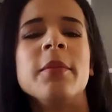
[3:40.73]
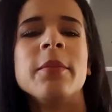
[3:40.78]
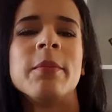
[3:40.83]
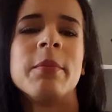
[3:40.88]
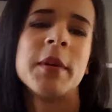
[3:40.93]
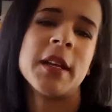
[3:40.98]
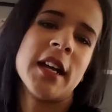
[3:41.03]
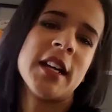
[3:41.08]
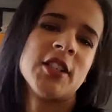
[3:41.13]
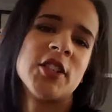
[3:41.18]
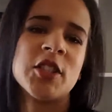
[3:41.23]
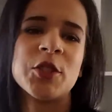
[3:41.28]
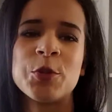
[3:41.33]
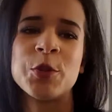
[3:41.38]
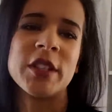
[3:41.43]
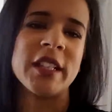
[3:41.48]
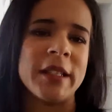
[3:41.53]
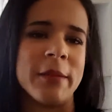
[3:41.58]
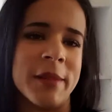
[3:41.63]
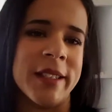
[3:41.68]
But I just
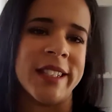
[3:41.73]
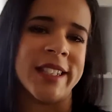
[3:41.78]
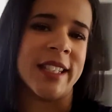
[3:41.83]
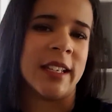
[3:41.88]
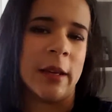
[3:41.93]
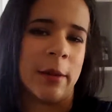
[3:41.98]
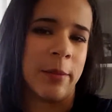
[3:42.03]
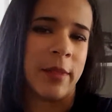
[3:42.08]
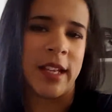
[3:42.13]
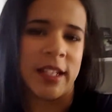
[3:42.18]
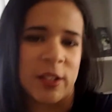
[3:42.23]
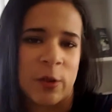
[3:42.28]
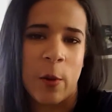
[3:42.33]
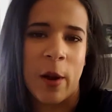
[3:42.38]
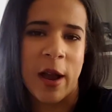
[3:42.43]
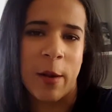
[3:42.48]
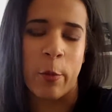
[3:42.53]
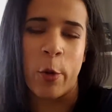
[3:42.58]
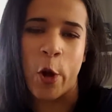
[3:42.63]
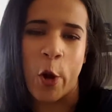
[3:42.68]
really miss him. That's why
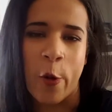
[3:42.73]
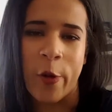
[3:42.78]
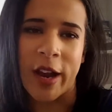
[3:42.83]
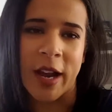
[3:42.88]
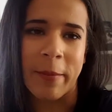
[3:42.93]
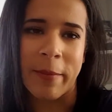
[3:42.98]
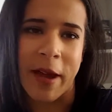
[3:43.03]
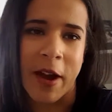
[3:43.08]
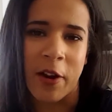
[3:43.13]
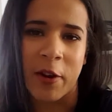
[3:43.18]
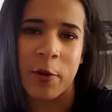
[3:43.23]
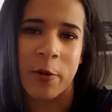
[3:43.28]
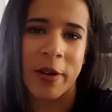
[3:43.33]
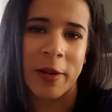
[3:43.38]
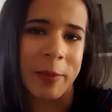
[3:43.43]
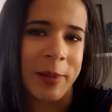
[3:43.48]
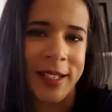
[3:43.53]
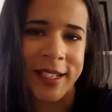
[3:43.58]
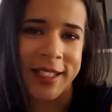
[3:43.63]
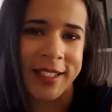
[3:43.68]
I'm going. I'm not going
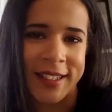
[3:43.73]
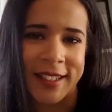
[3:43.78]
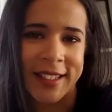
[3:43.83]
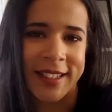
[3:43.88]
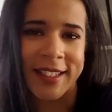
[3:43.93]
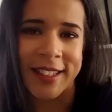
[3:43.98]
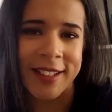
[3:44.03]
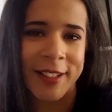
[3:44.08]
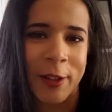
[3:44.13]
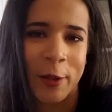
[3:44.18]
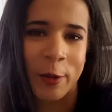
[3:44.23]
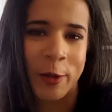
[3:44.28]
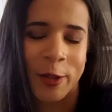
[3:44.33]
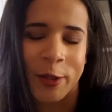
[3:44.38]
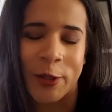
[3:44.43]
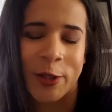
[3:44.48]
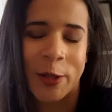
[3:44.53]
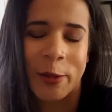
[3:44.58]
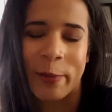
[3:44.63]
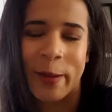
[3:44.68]
because it's closer
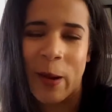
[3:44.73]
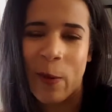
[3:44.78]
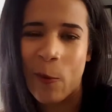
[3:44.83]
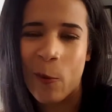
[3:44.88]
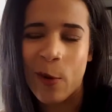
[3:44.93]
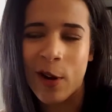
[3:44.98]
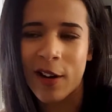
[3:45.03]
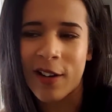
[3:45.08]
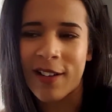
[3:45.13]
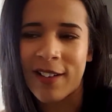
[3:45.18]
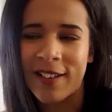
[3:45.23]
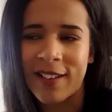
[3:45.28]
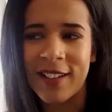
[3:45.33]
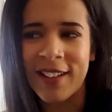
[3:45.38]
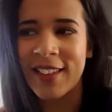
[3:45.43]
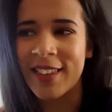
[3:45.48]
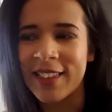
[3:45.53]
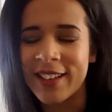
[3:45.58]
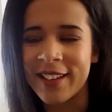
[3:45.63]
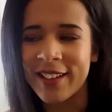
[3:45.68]
to my work or
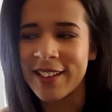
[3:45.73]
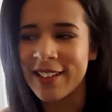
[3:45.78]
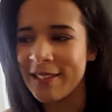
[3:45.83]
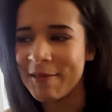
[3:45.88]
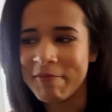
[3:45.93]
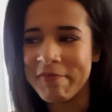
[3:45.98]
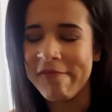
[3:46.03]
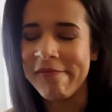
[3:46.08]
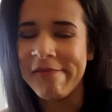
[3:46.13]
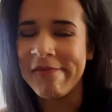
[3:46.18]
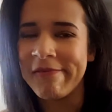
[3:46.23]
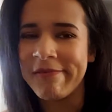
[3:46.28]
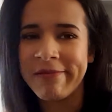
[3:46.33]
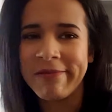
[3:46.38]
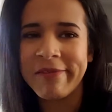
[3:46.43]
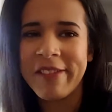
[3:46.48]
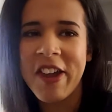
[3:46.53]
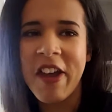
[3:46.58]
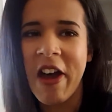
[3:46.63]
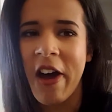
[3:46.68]
anything.
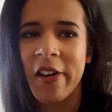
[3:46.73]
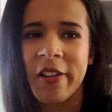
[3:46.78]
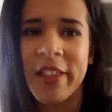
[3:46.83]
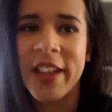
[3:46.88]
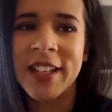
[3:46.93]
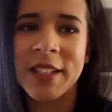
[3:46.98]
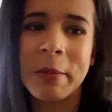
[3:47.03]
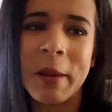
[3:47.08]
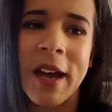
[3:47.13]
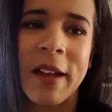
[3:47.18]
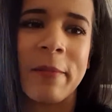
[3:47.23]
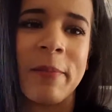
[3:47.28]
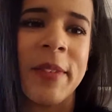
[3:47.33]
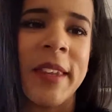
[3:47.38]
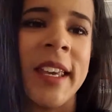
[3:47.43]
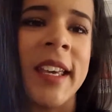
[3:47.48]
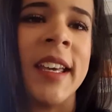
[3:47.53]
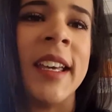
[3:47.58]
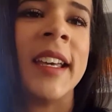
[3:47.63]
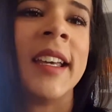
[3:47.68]
No, that's bad.
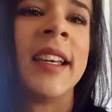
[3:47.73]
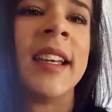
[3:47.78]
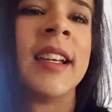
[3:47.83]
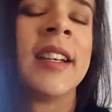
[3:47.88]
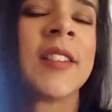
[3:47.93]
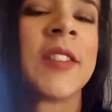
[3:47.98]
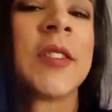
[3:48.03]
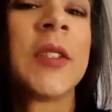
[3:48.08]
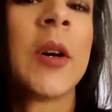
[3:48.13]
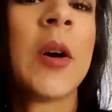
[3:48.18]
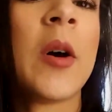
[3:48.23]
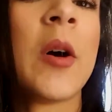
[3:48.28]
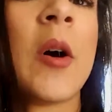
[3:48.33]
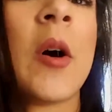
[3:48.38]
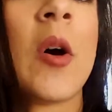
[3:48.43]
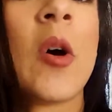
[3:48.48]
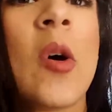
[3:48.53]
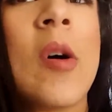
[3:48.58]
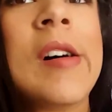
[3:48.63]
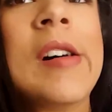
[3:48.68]
So,
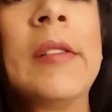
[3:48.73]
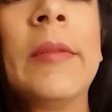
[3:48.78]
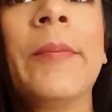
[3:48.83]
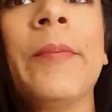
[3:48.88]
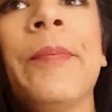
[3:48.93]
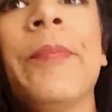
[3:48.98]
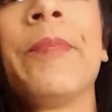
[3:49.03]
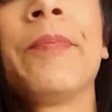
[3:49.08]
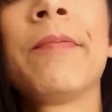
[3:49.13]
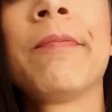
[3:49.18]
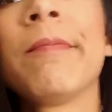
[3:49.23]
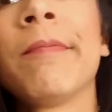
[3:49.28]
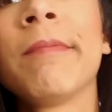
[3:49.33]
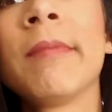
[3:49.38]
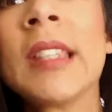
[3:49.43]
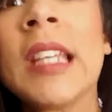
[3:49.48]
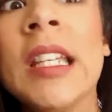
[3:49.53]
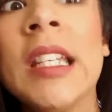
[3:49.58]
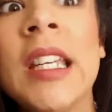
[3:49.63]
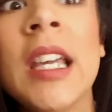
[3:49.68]
um,
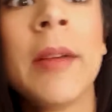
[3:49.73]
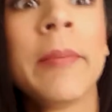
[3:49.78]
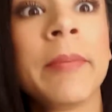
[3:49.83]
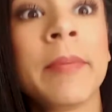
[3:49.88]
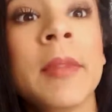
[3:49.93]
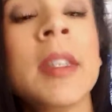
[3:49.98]
yeah.